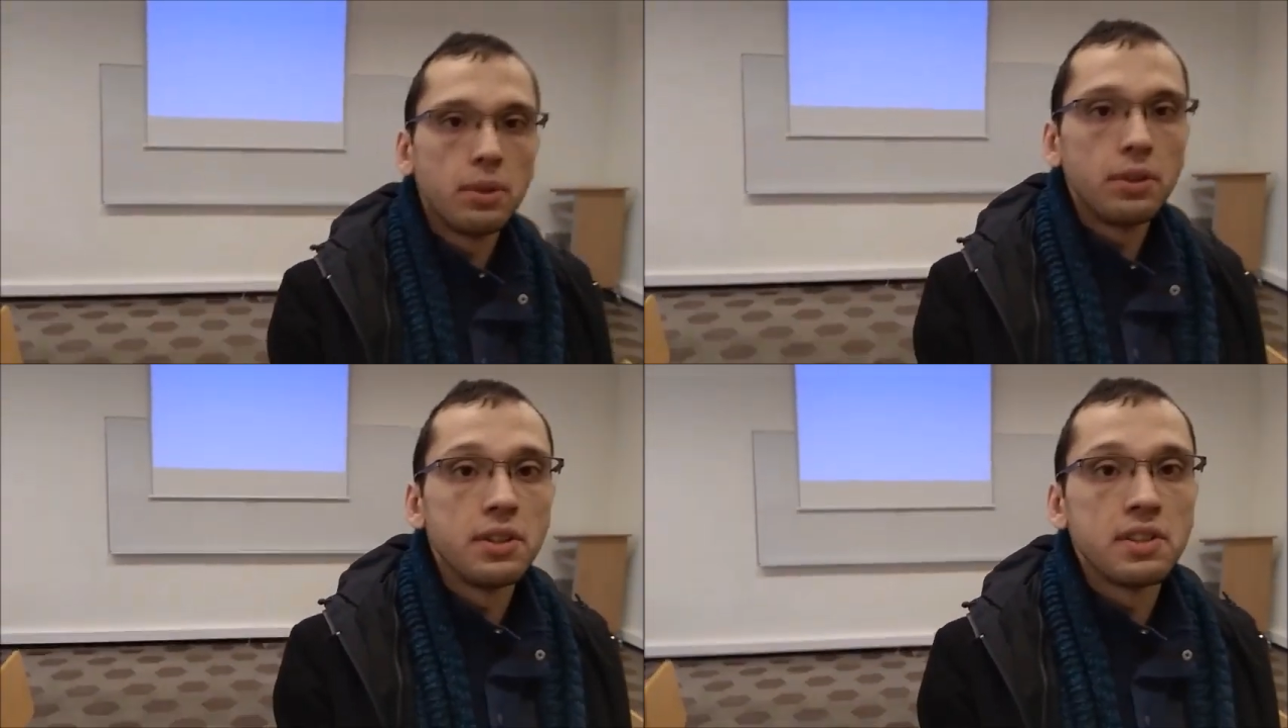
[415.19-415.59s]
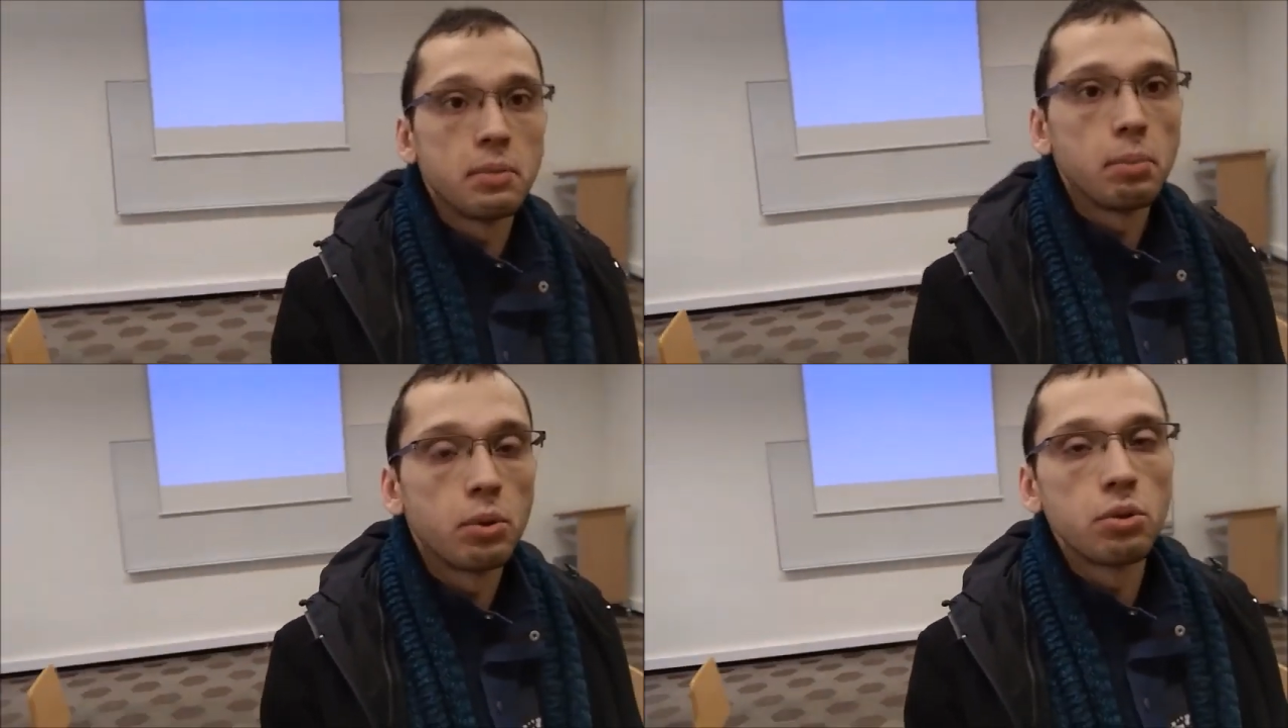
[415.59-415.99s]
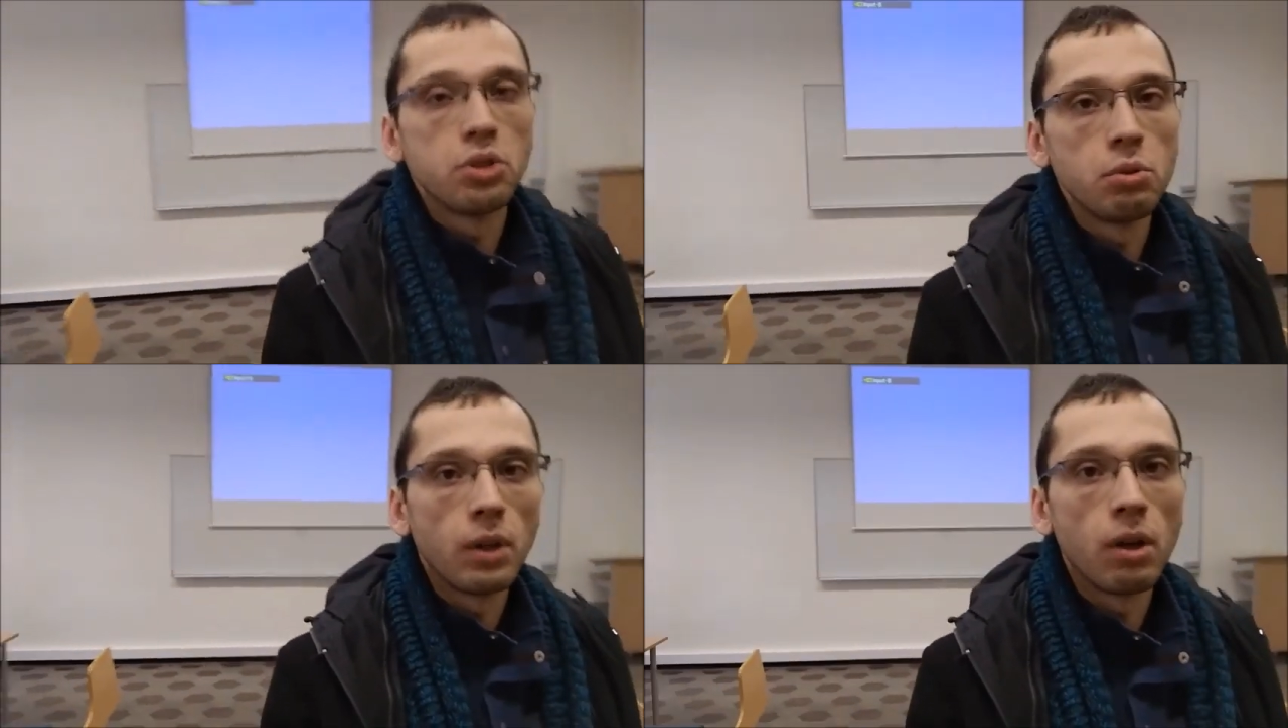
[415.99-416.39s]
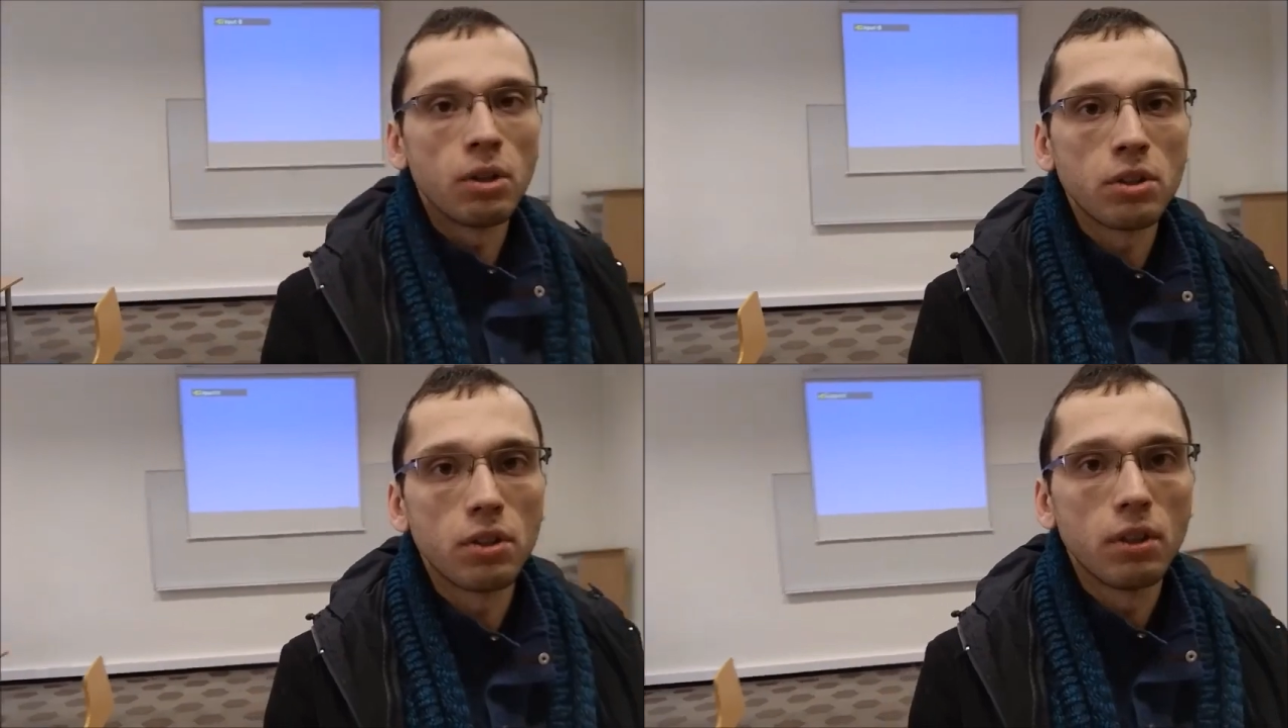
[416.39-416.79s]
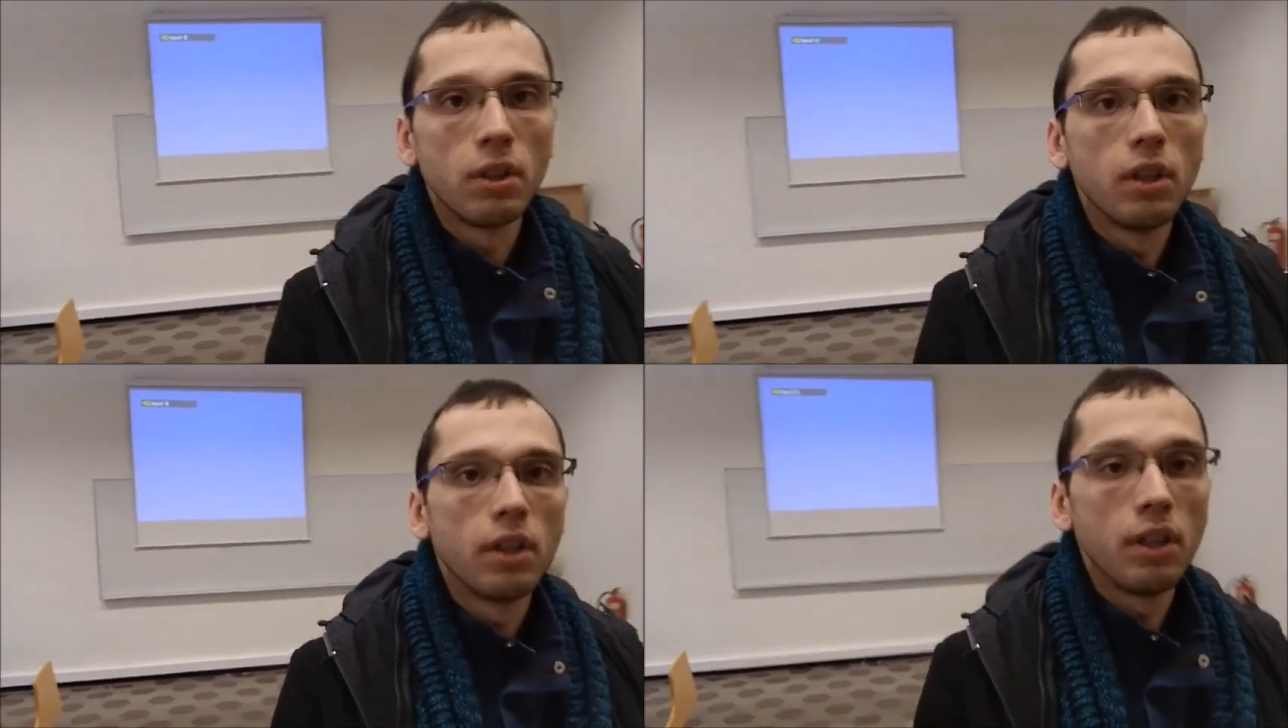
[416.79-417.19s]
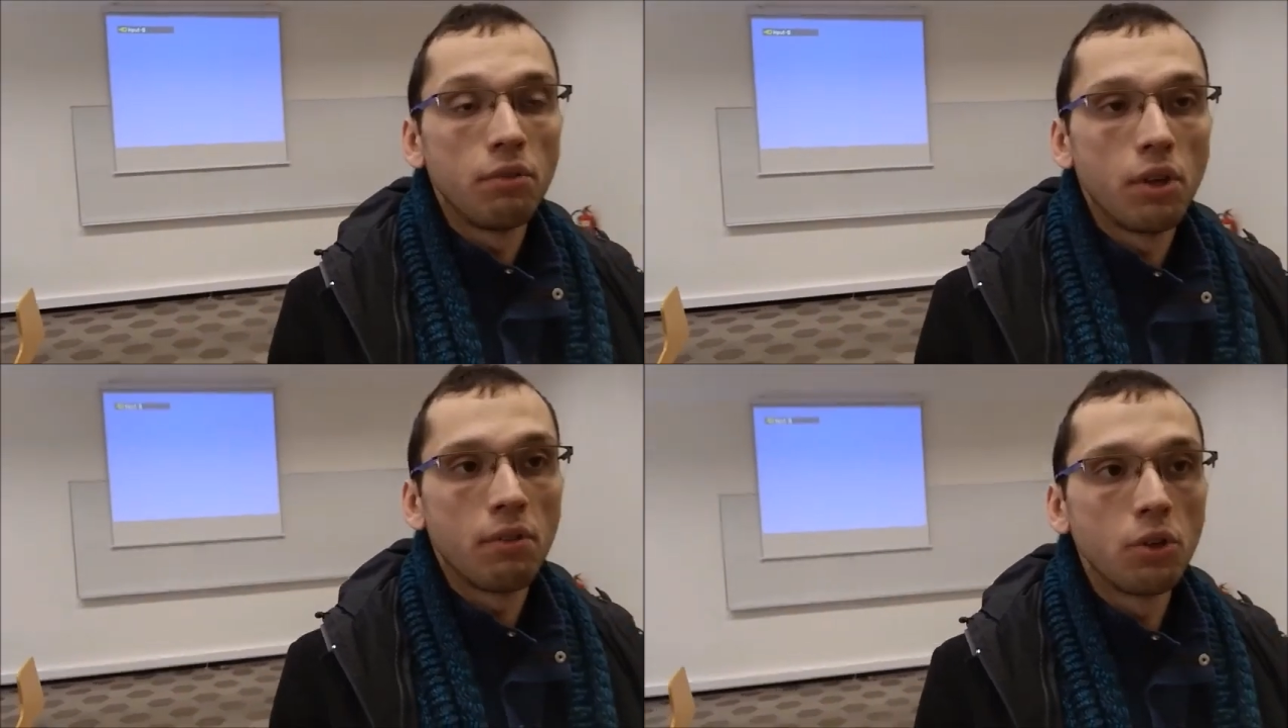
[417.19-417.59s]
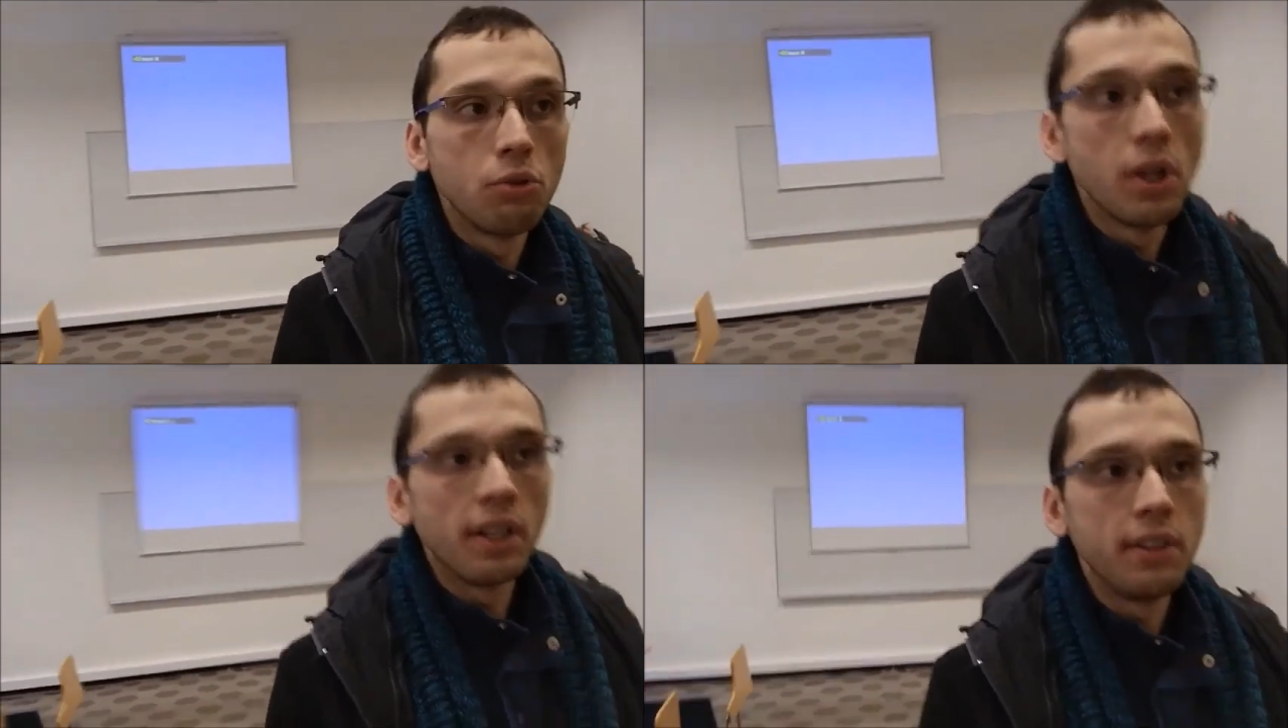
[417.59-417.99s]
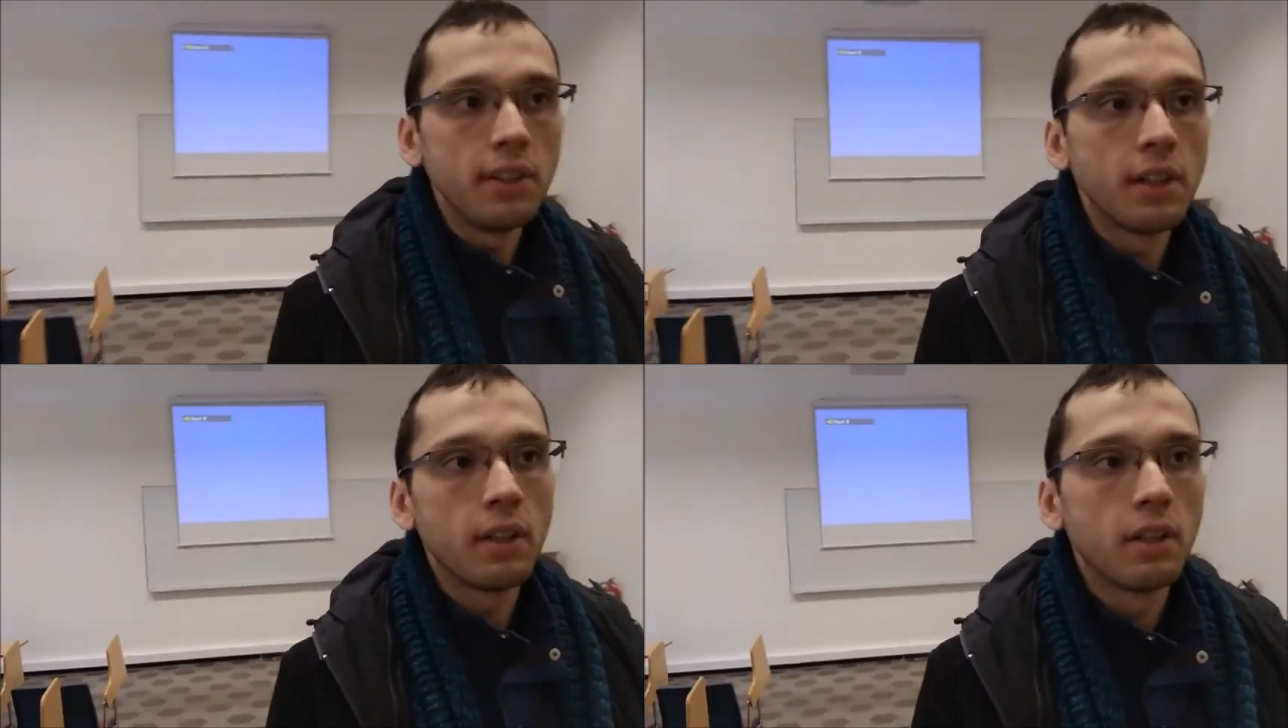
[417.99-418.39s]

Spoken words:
They support you a lot. If you have a good idea,